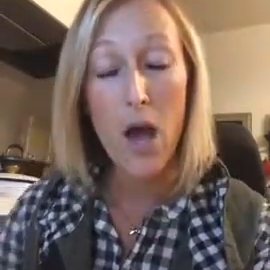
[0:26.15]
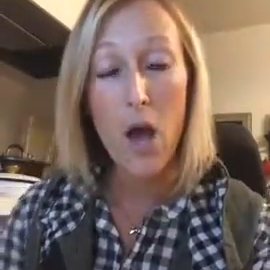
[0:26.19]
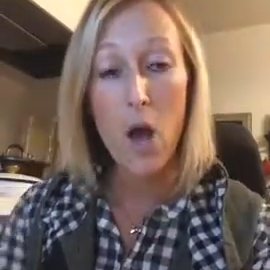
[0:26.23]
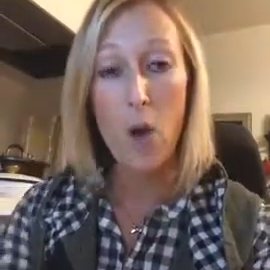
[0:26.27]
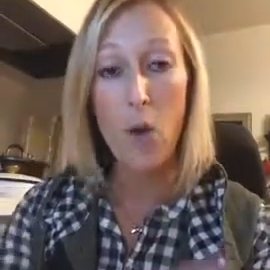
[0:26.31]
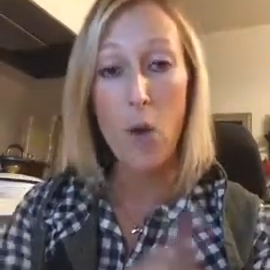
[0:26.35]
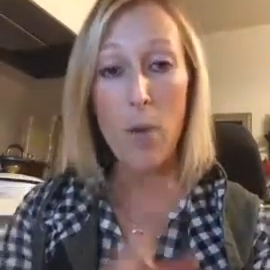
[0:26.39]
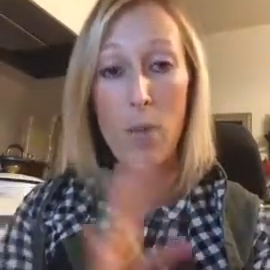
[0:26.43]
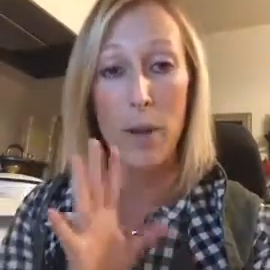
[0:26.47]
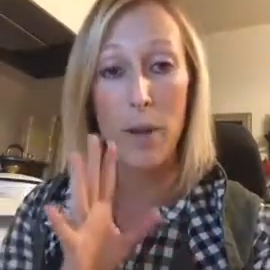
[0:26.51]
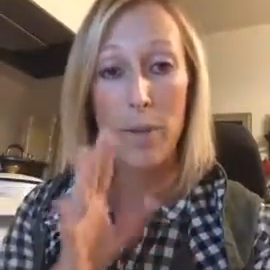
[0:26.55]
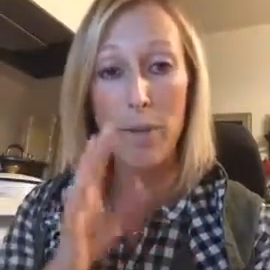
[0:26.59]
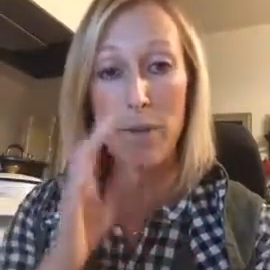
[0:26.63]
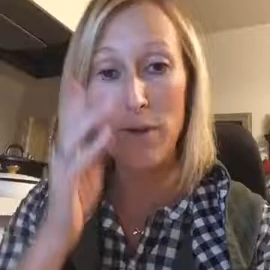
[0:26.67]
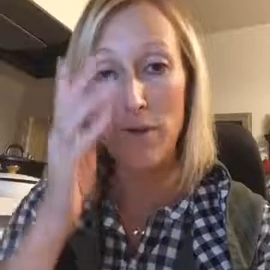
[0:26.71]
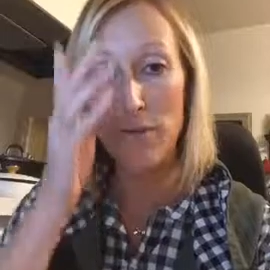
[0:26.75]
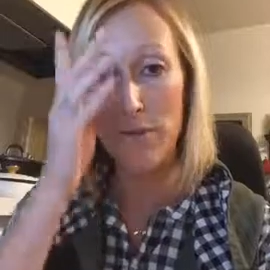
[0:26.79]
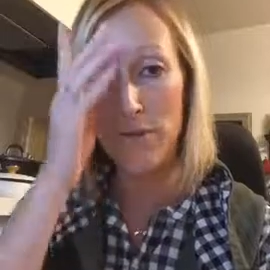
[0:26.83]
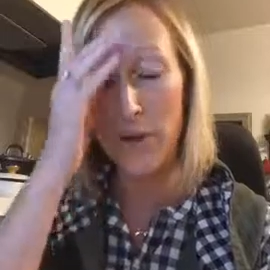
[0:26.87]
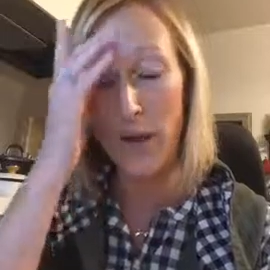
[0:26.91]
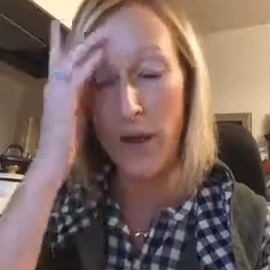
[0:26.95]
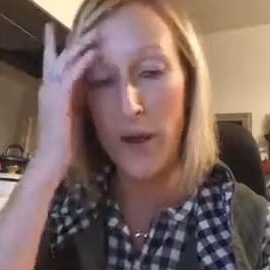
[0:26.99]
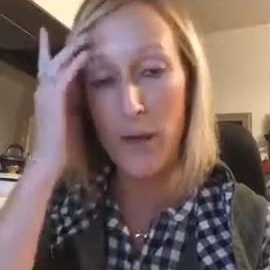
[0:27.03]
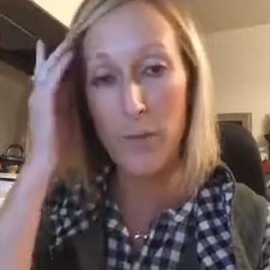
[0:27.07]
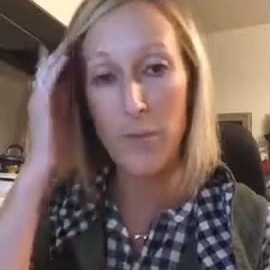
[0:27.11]
or maybe you've
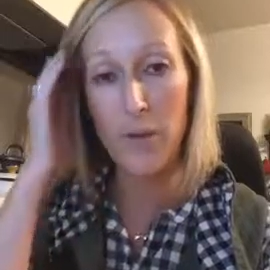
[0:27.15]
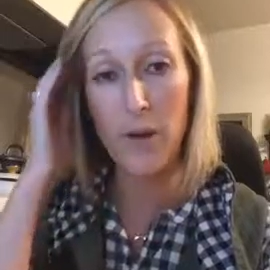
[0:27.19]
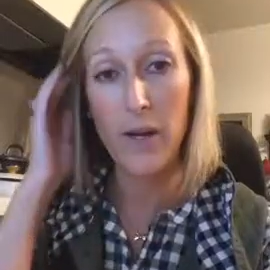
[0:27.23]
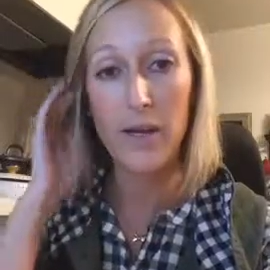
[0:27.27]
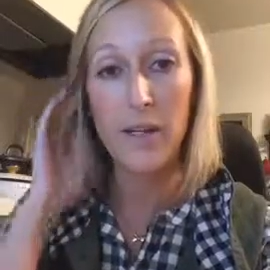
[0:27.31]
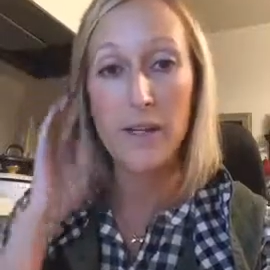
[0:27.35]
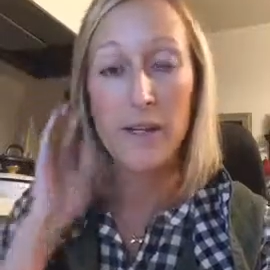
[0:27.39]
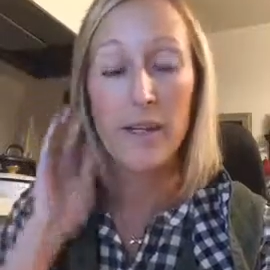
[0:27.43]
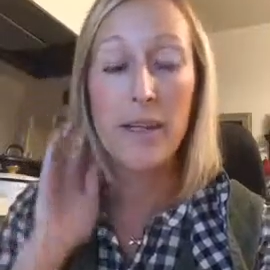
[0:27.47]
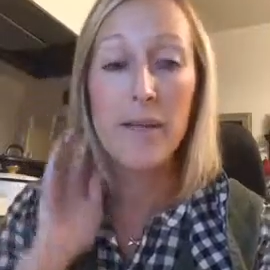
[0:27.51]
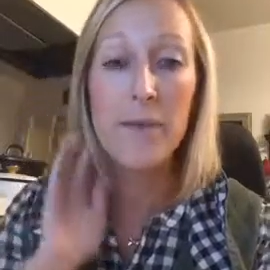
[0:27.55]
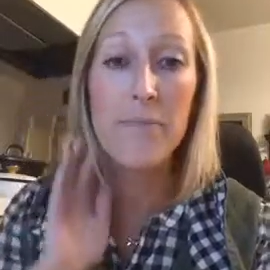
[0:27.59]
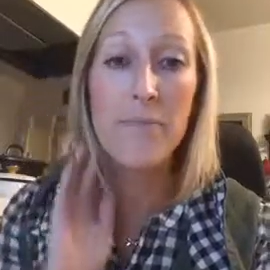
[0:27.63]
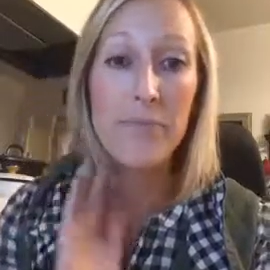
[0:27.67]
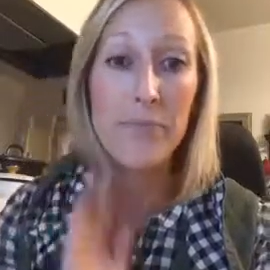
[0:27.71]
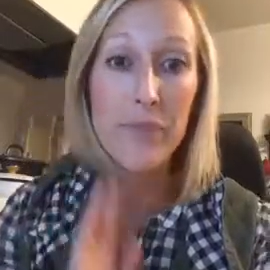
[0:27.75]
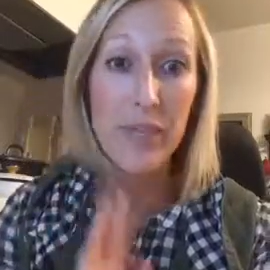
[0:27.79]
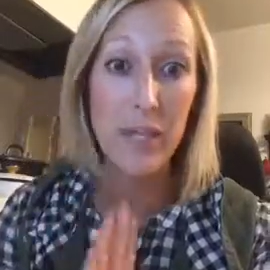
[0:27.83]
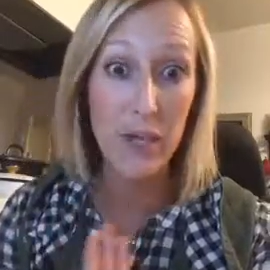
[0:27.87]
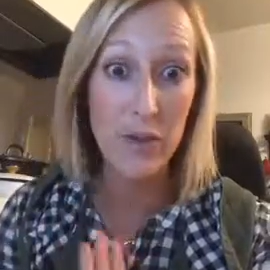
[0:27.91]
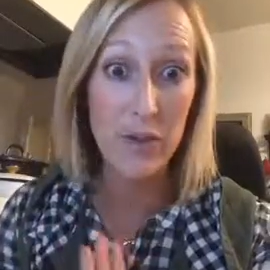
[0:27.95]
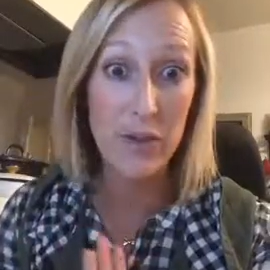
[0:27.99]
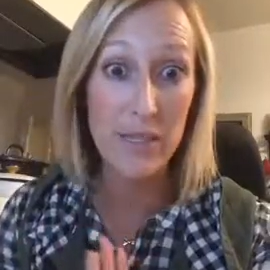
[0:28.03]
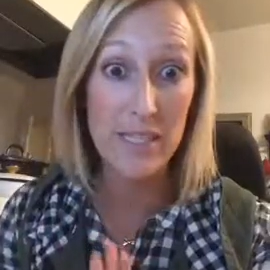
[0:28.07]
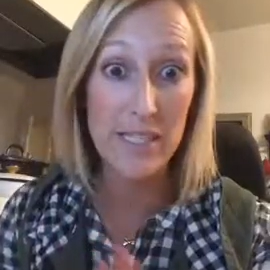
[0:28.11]
gotten one
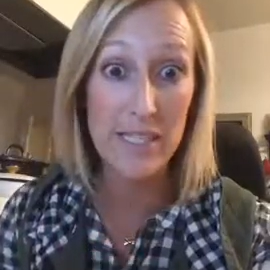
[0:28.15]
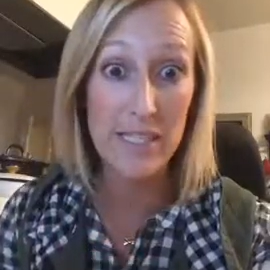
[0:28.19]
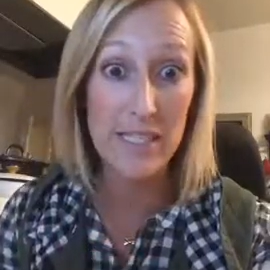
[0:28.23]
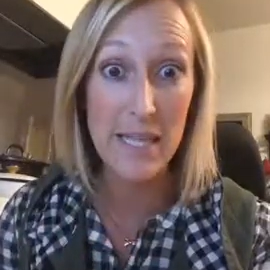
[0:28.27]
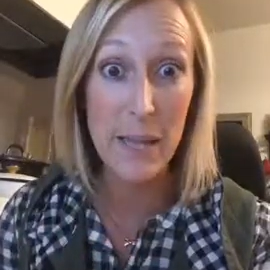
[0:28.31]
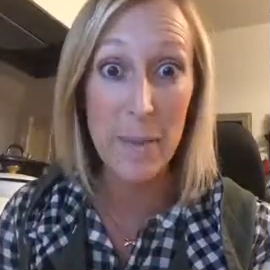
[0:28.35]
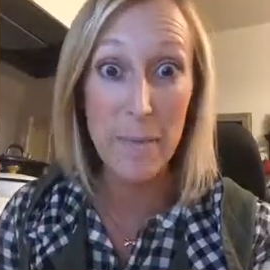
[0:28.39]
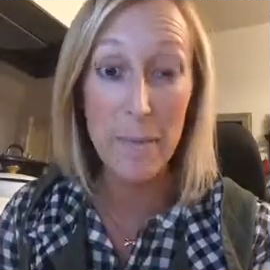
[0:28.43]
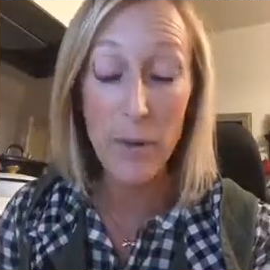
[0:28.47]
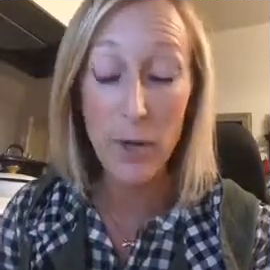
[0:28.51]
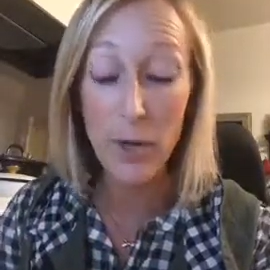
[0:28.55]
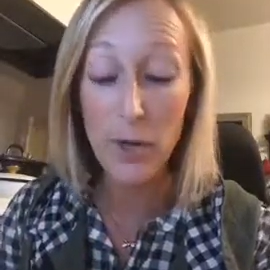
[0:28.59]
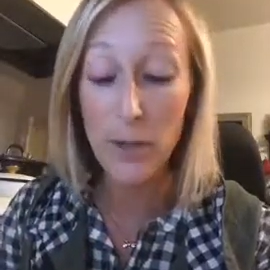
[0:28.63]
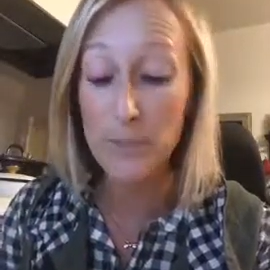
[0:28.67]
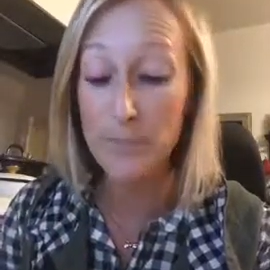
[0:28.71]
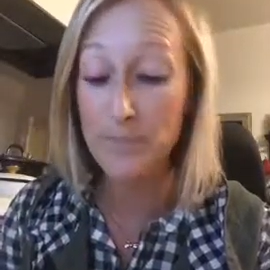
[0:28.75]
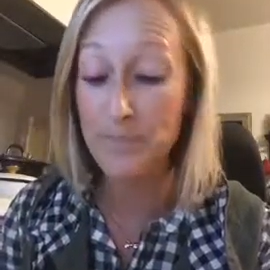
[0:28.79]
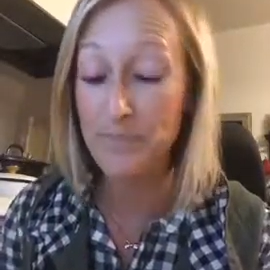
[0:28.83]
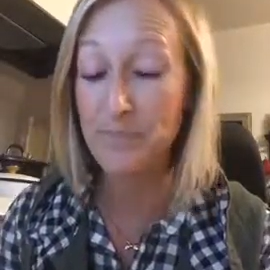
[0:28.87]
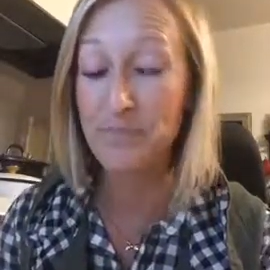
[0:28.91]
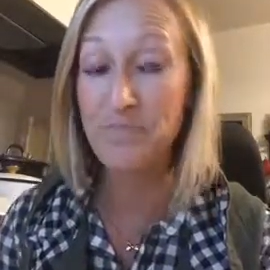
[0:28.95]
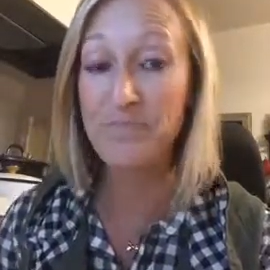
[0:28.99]
here in December,